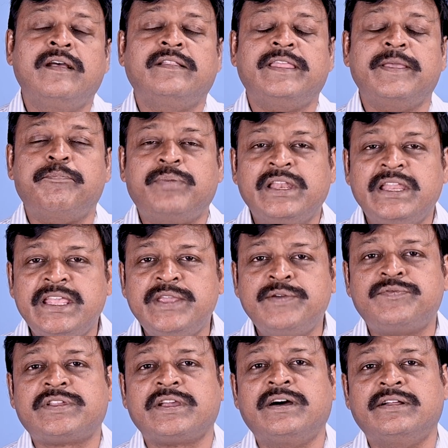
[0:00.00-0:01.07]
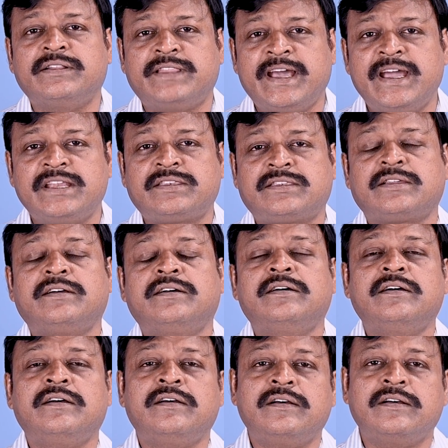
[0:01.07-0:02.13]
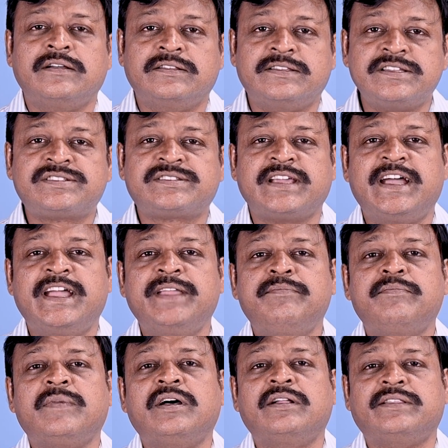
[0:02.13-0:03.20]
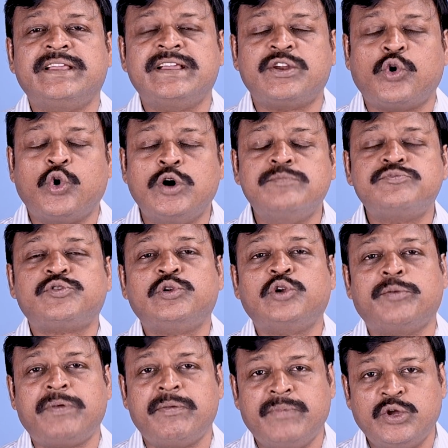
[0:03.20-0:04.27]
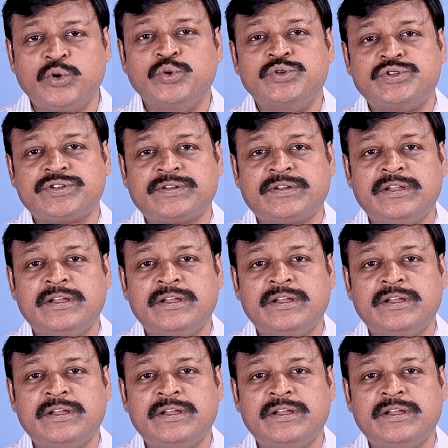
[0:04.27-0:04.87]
They believed that this time their homes will not be marooned.